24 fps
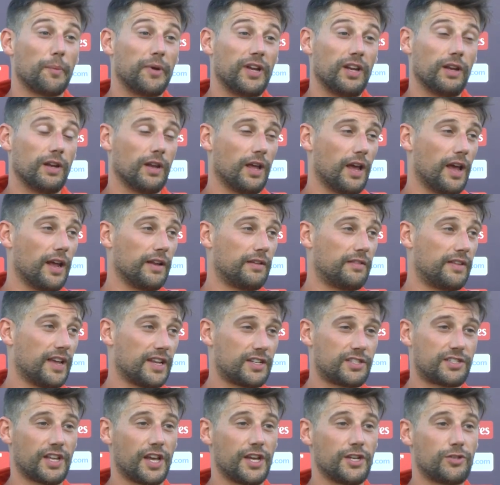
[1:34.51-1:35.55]
I mean, at
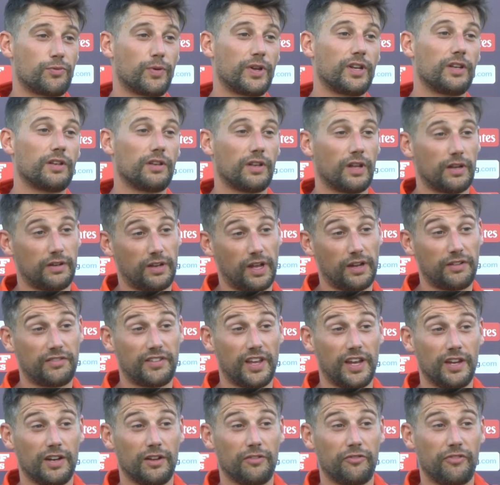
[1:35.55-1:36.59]
that stage when they'd
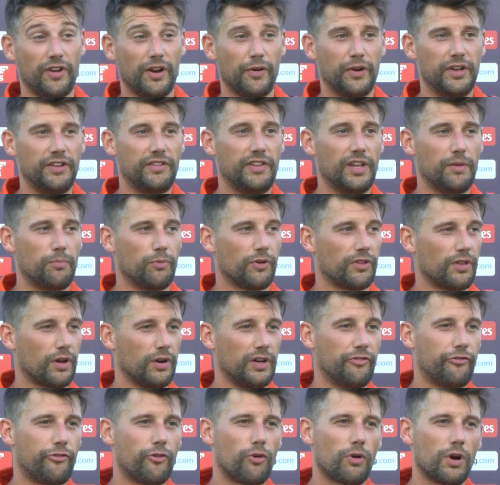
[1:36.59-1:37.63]
taken it very deep with
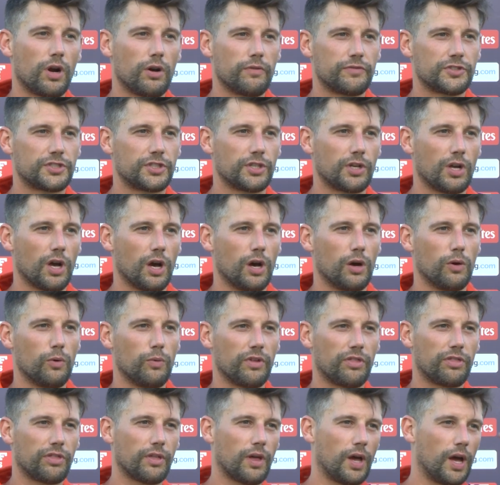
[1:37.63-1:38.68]
only four overs to go,
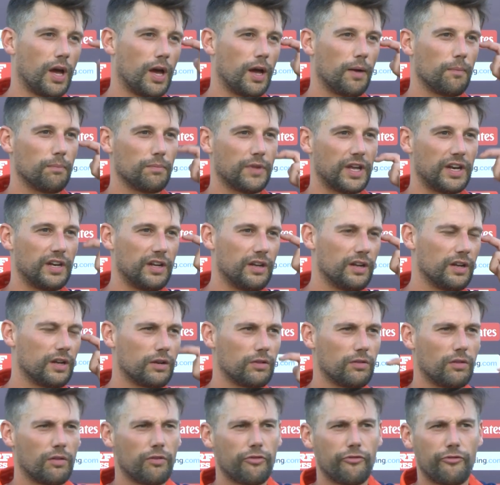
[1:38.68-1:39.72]
with they
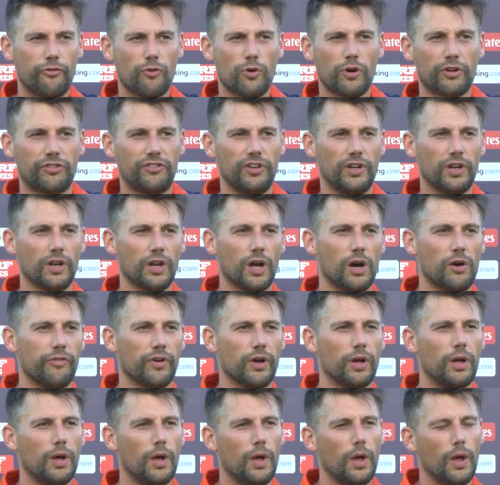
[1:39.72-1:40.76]
needing 14 and
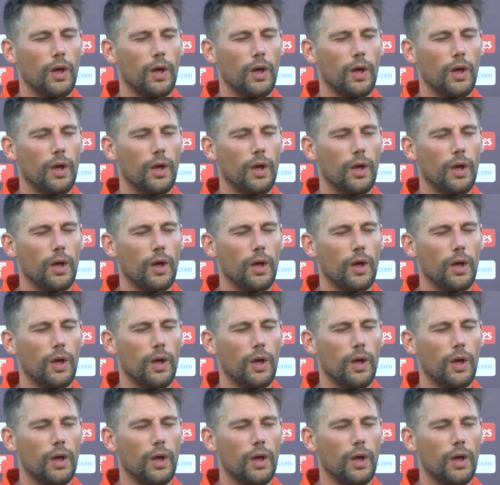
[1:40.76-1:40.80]
over,